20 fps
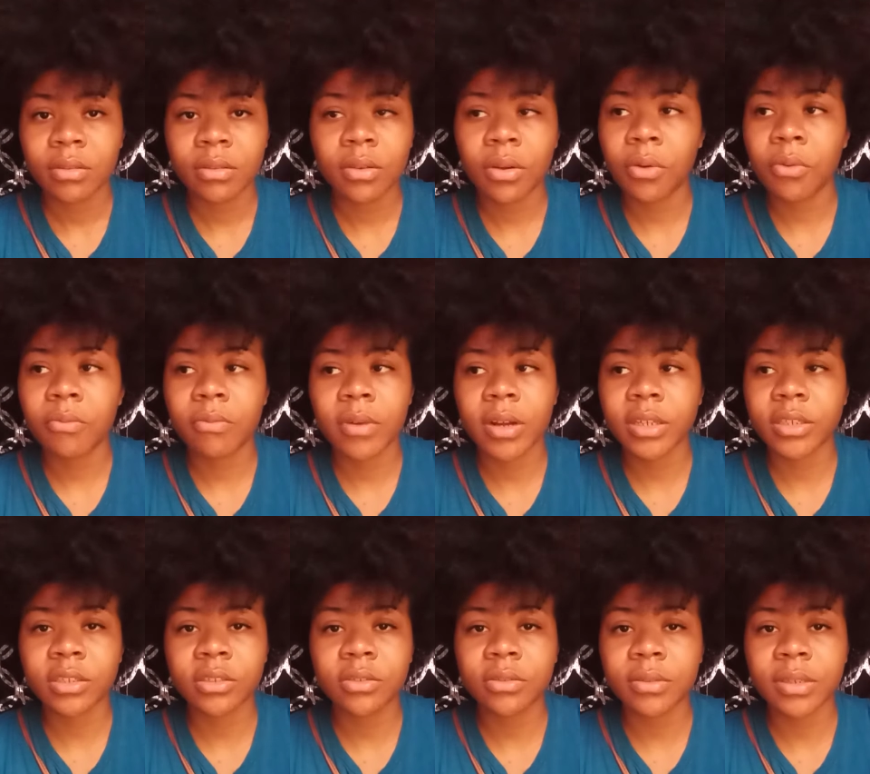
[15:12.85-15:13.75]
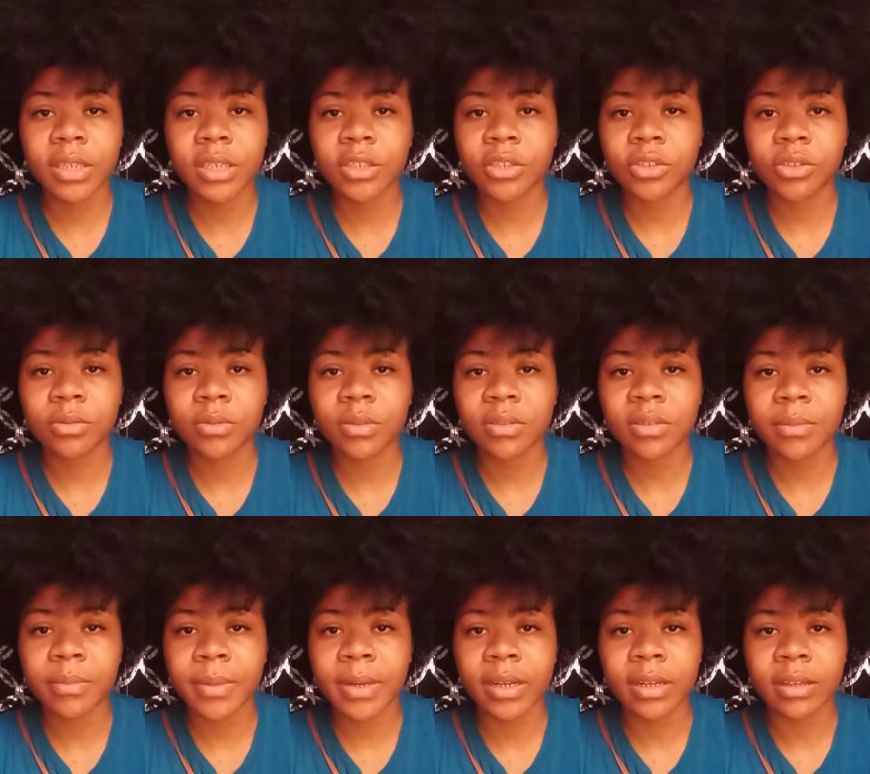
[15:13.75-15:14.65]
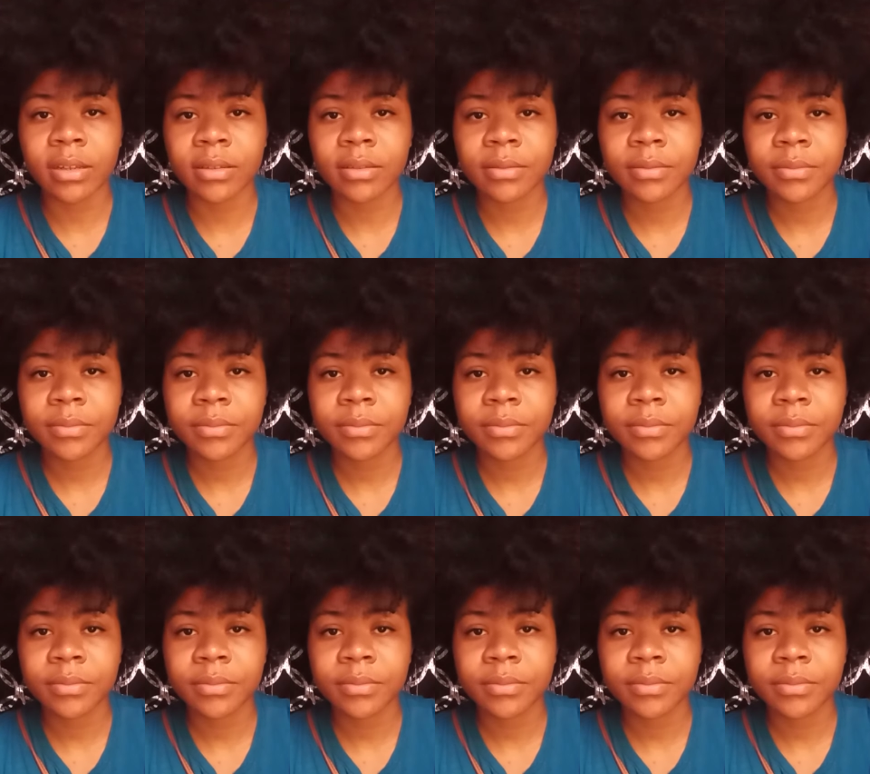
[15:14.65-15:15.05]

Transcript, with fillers: Don't rush into an issue with somebody.